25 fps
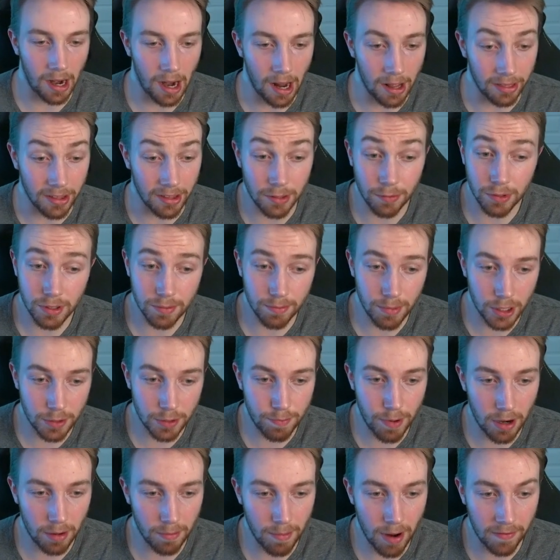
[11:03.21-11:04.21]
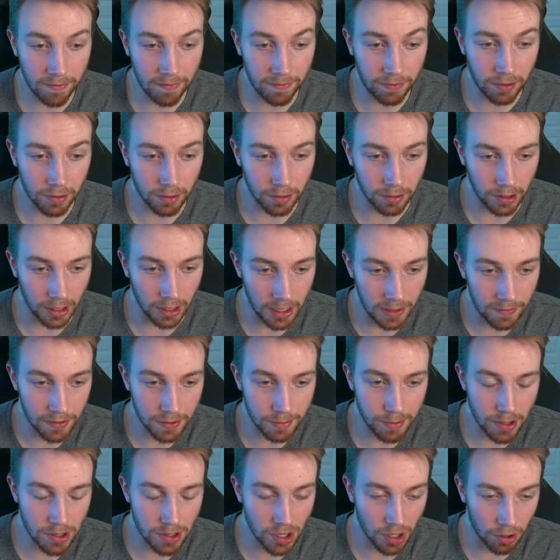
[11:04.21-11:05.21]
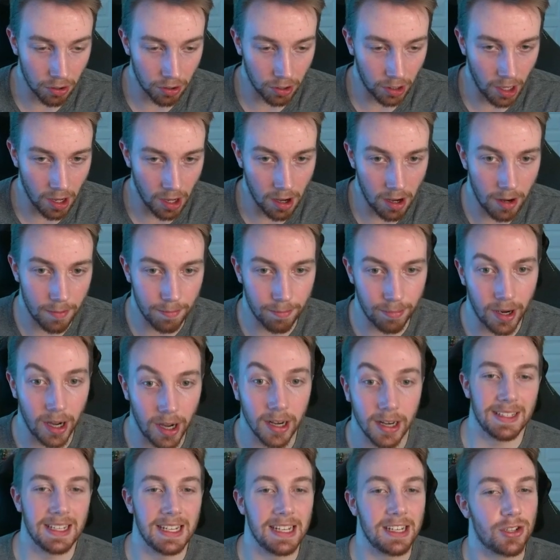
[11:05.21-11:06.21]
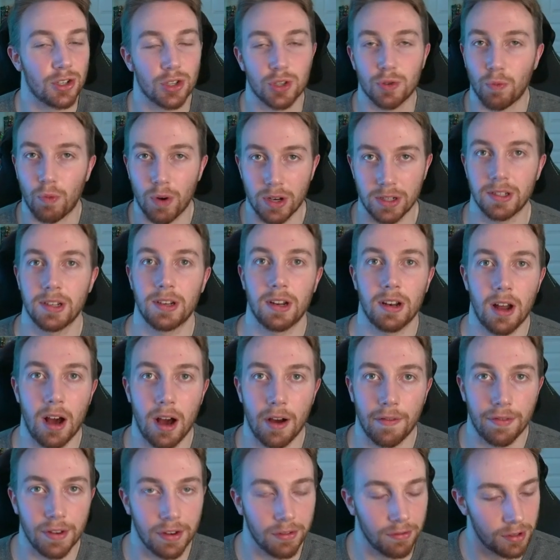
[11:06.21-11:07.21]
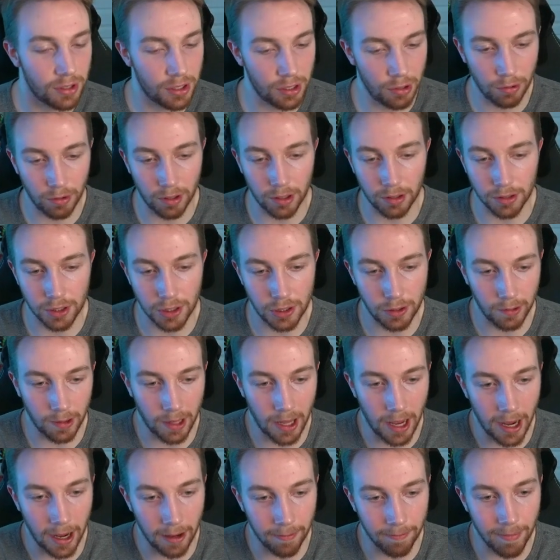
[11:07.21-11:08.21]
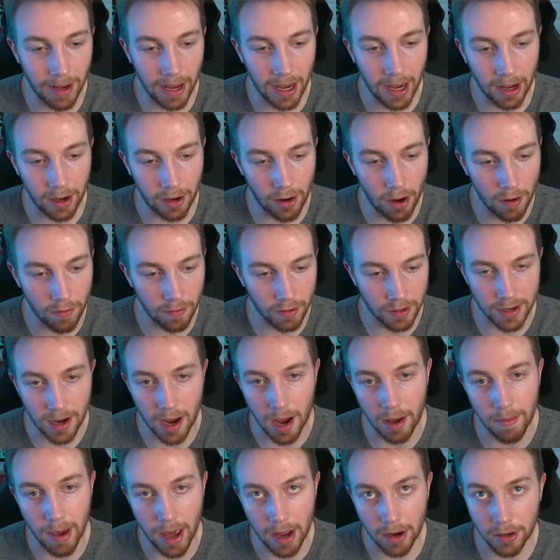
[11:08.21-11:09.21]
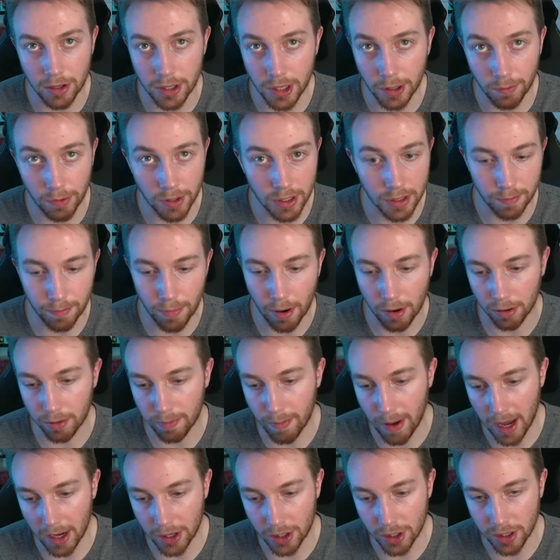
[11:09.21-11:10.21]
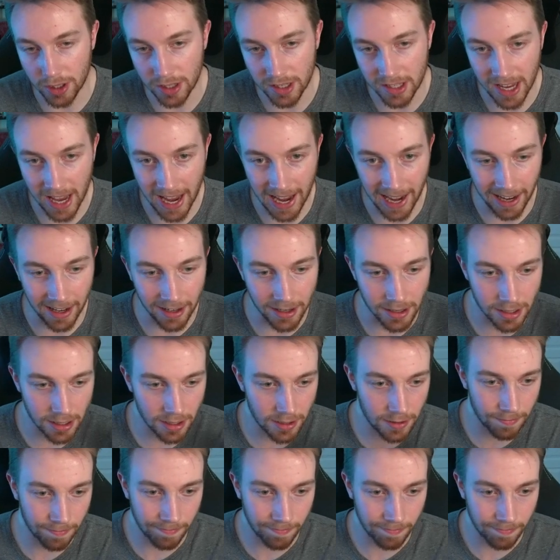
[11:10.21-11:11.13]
And this was a much better map for Leaf, especially early on, but it just wasn't enough, and it was too little too late, and overtime Energy wins both matches, and